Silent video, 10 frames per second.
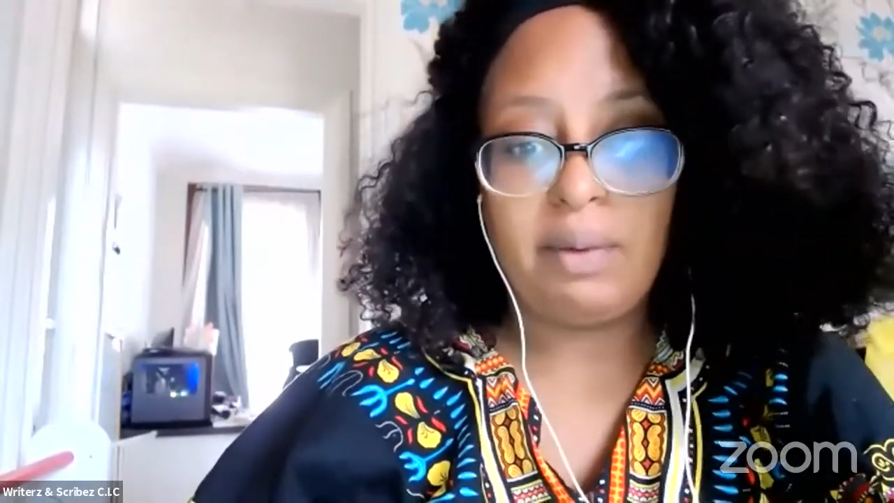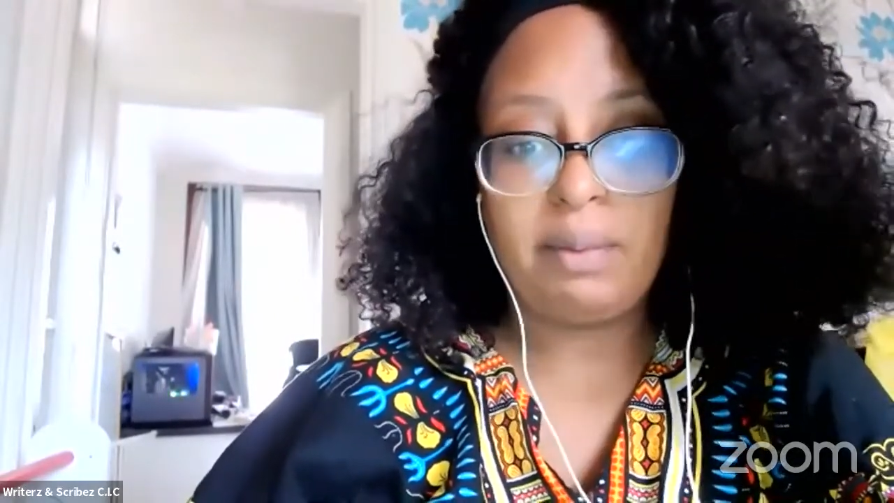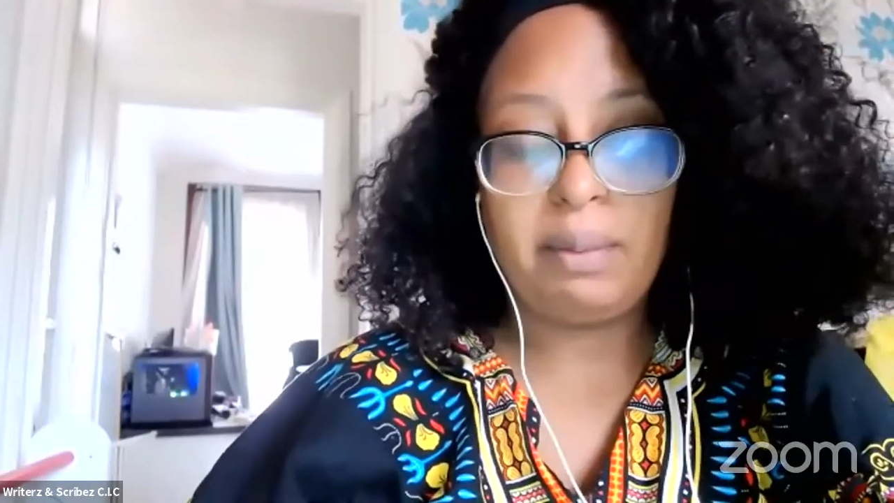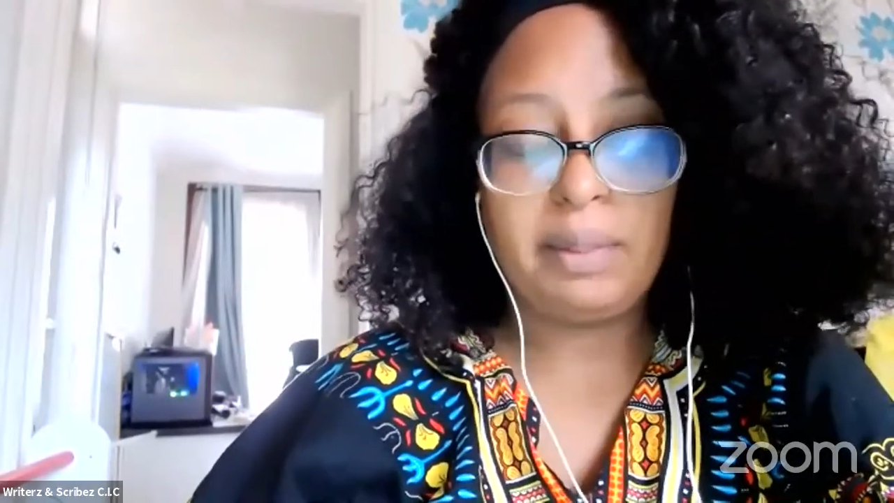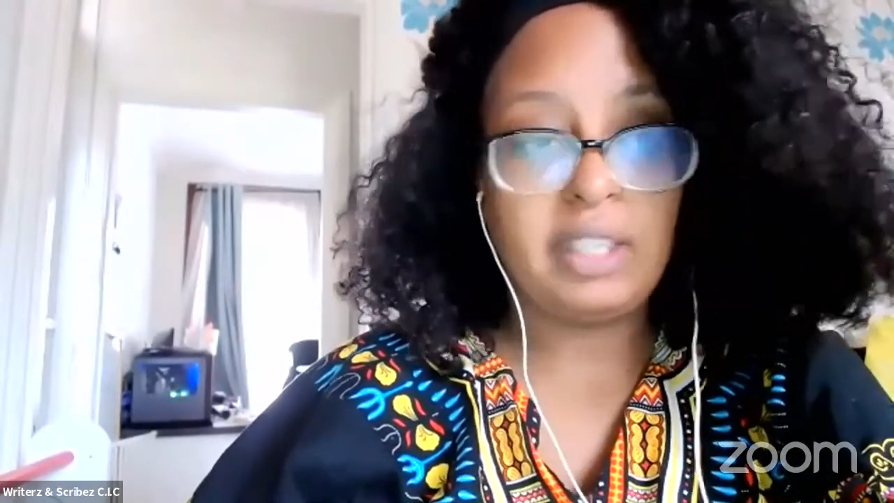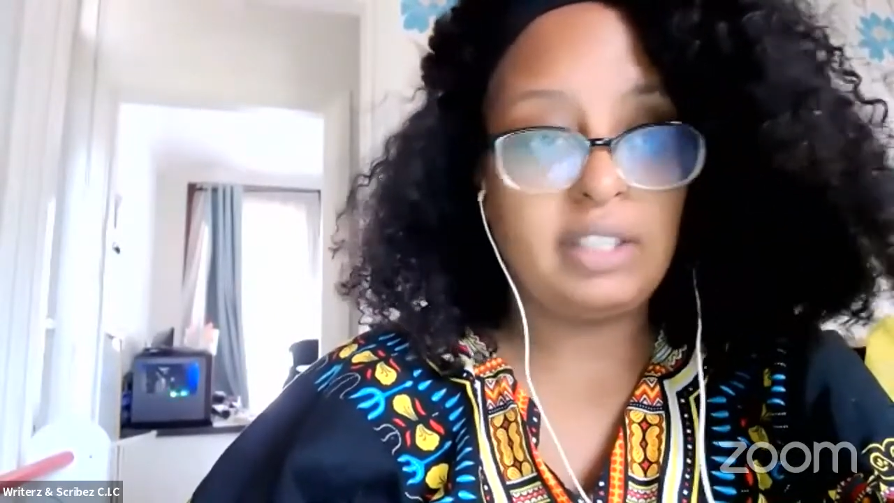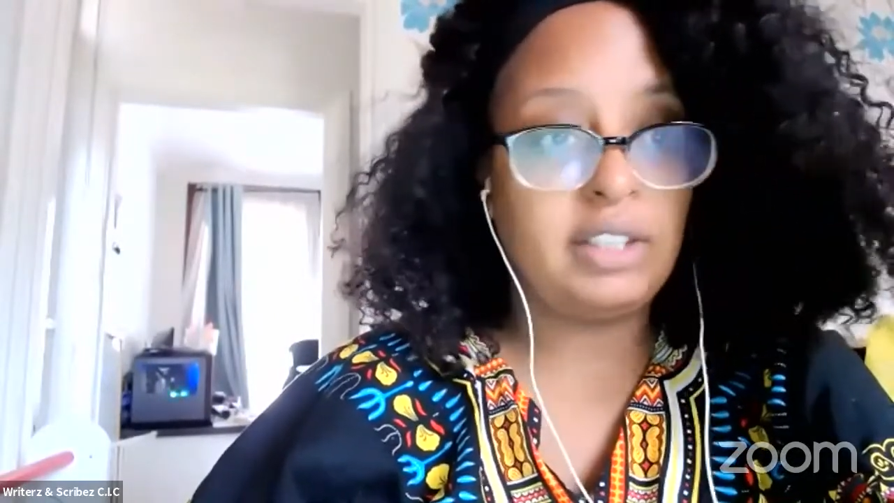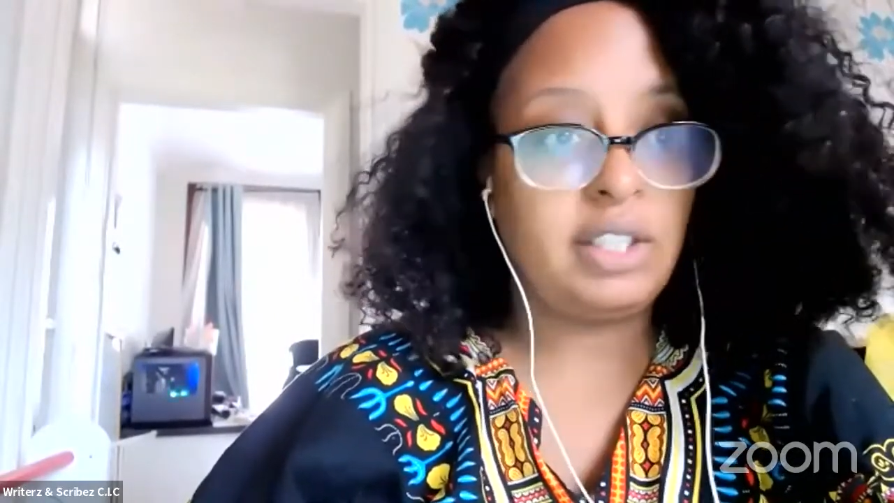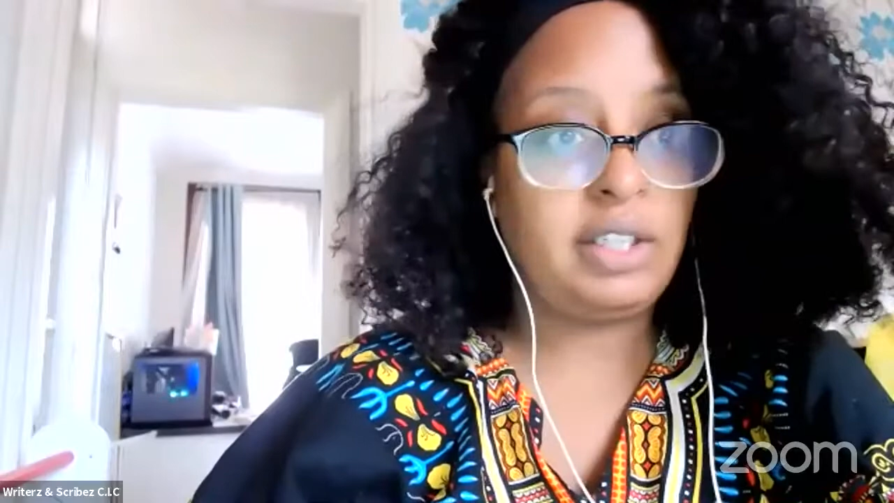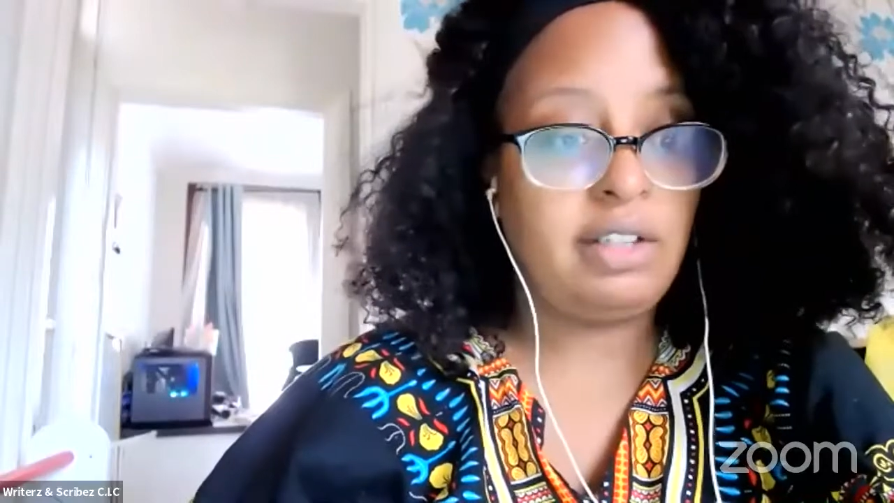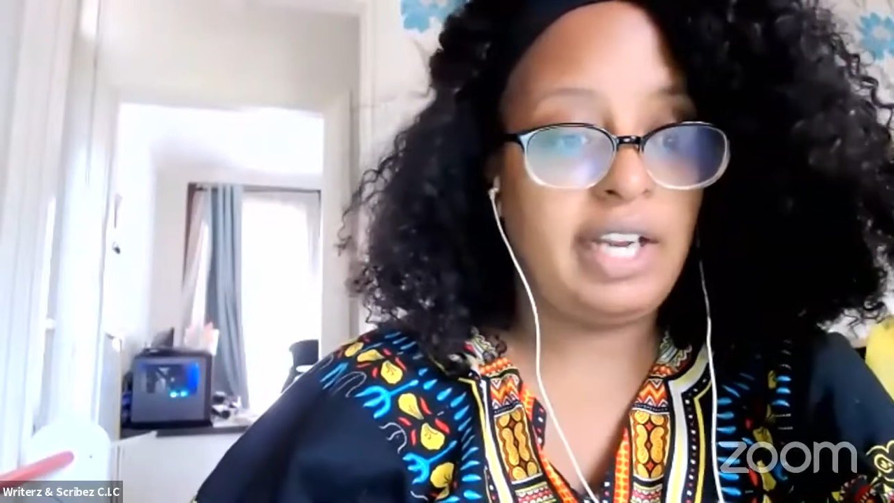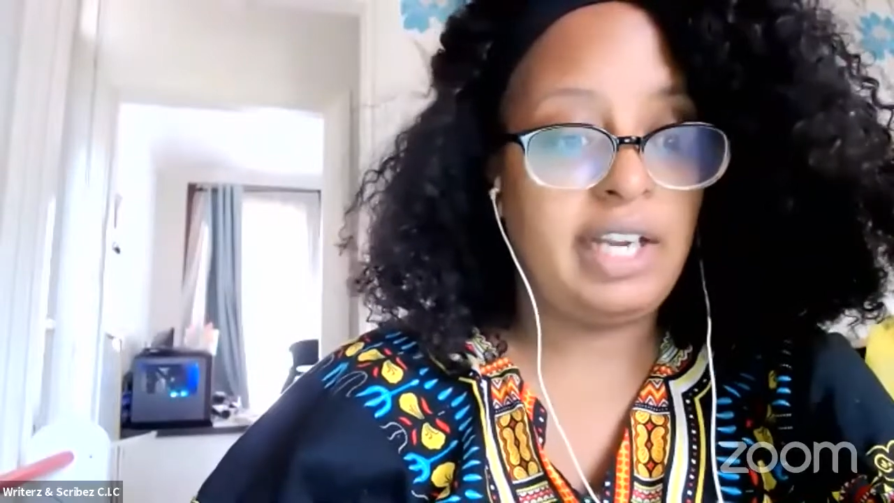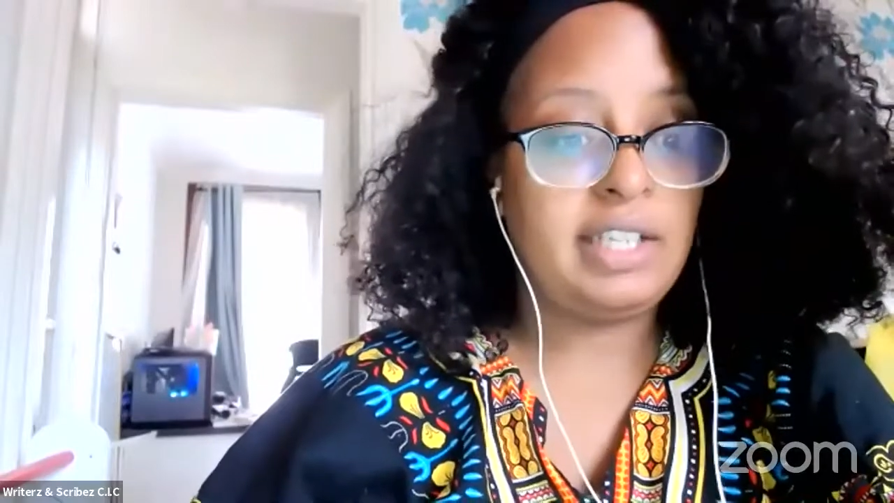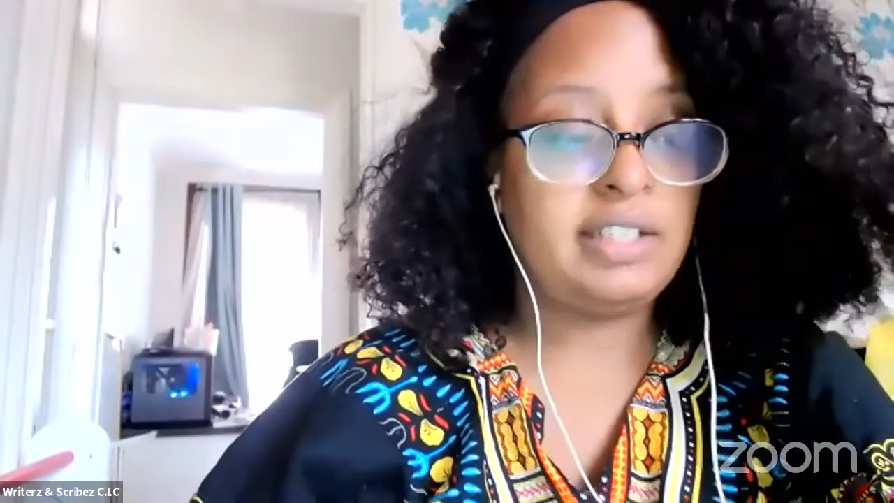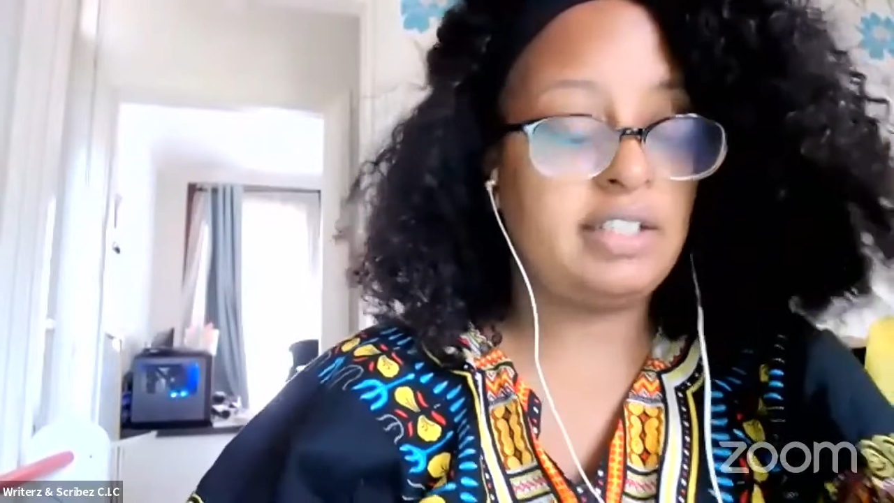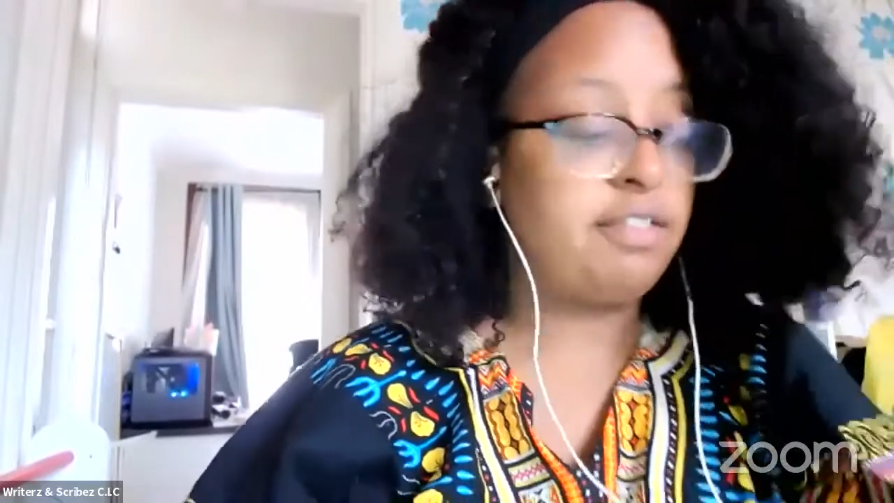What we're going to do is